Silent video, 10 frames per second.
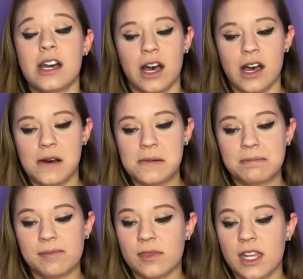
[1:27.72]

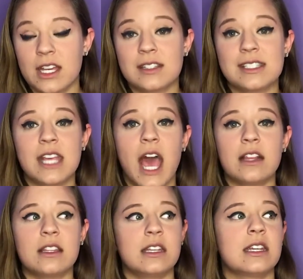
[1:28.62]
um
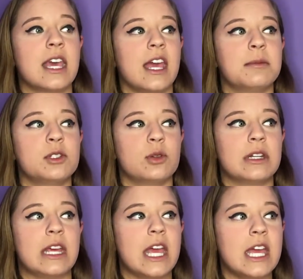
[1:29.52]
sadly came to
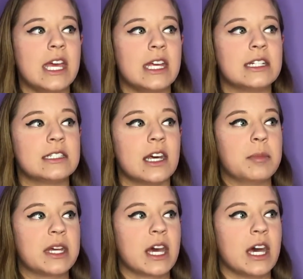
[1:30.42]
an end
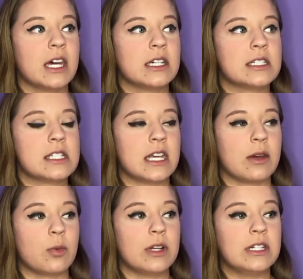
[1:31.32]
because
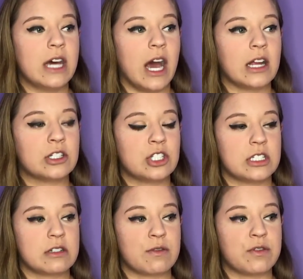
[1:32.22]
it would not
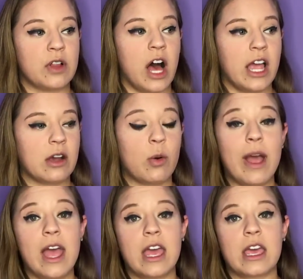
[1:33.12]
just fly
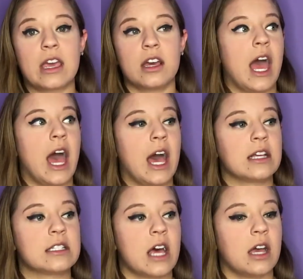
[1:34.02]
away
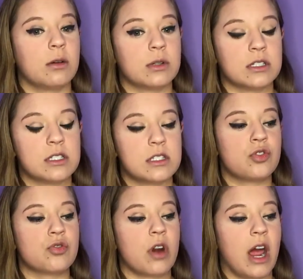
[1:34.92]
as I was
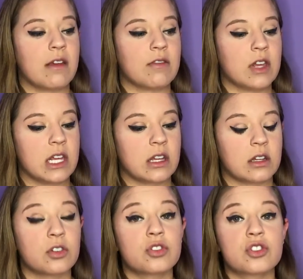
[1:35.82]

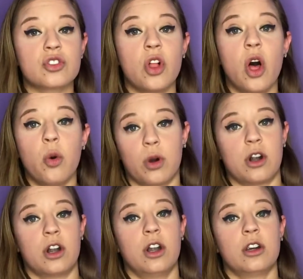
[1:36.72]
driving
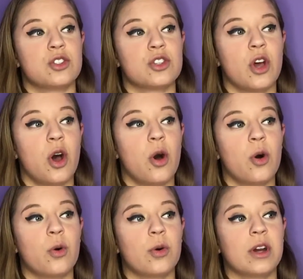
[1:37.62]
slower.
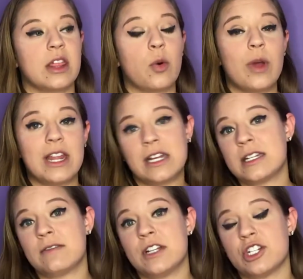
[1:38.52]
So the wind
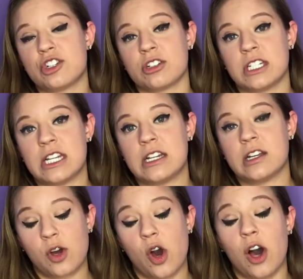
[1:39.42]
eventually
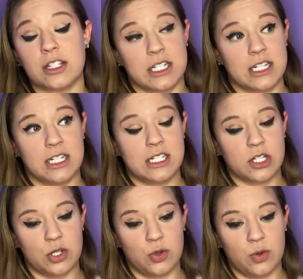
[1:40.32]
caused it
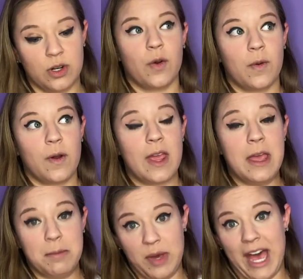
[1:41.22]
to
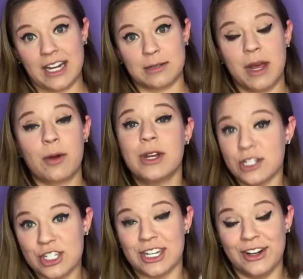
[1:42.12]
impact my
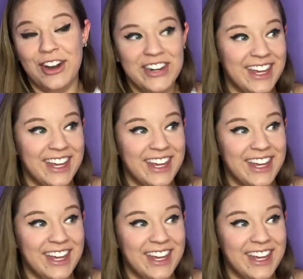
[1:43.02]
windshield.